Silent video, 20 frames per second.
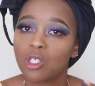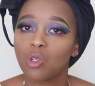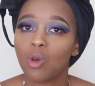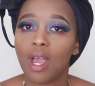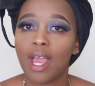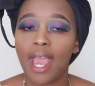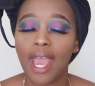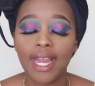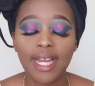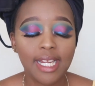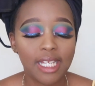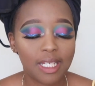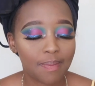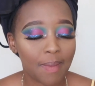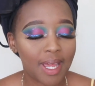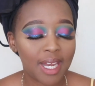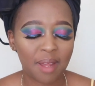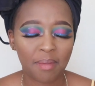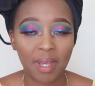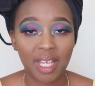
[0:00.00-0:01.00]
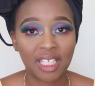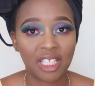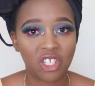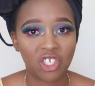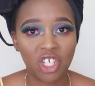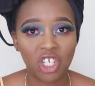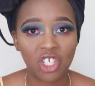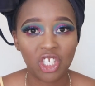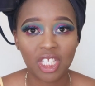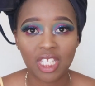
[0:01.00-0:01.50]
So I edit mine and make the
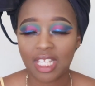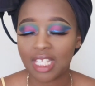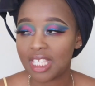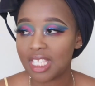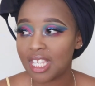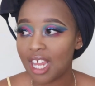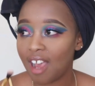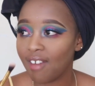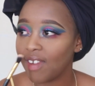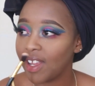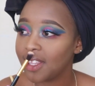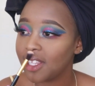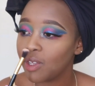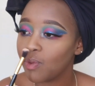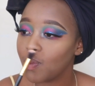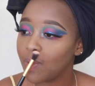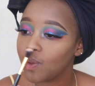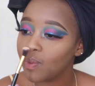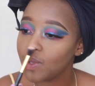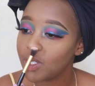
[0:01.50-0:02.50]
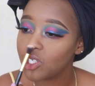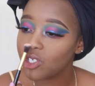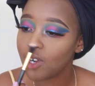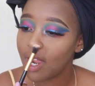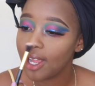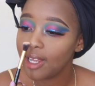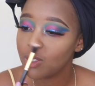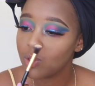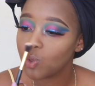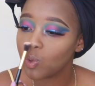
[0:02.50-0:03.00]
changes and stuff, and then when we
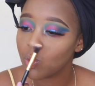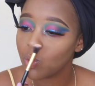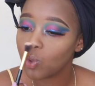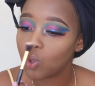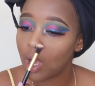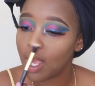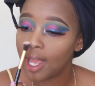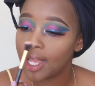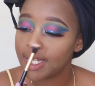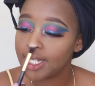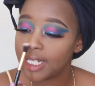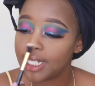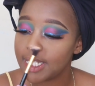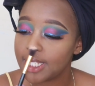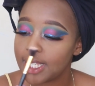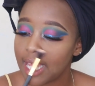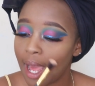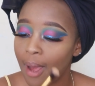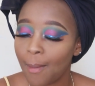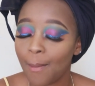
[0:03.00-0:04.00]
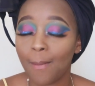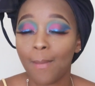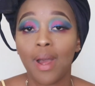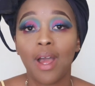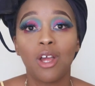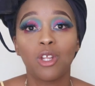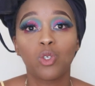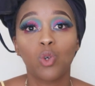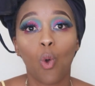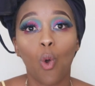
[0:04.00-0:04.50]
try to edit
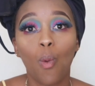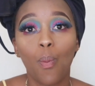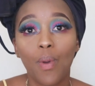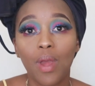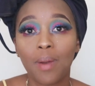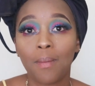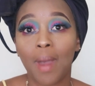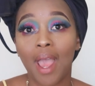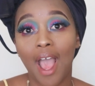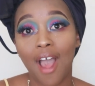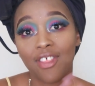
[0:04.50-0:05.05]
to open my